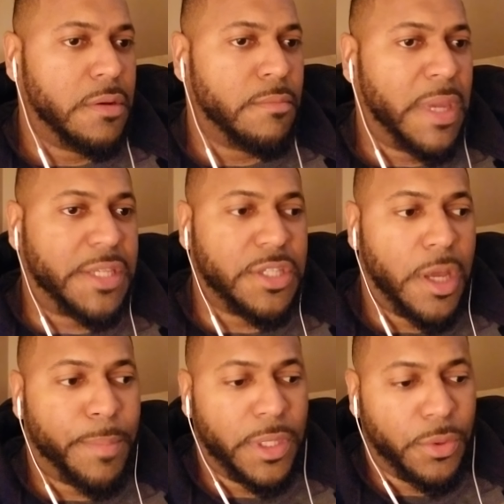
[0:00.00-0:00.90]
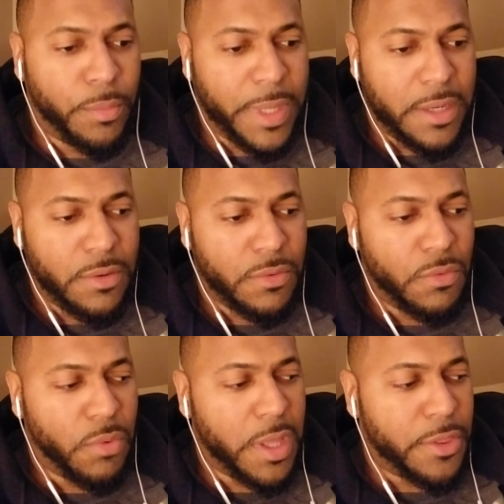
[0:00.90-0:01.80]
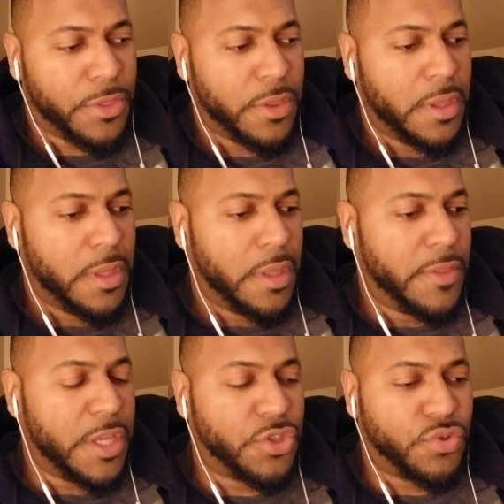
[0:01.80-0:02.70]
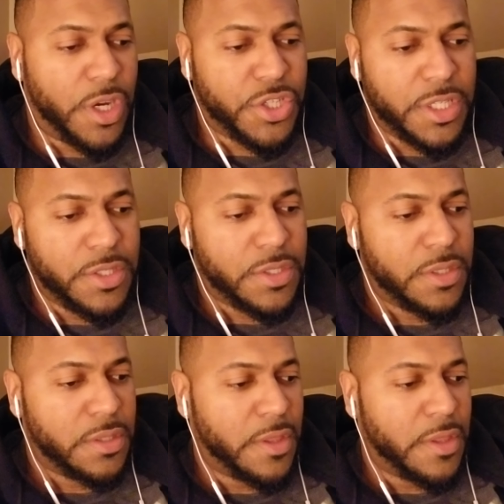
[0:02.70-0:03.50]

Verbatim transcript: mix it up a little bit with the instructions,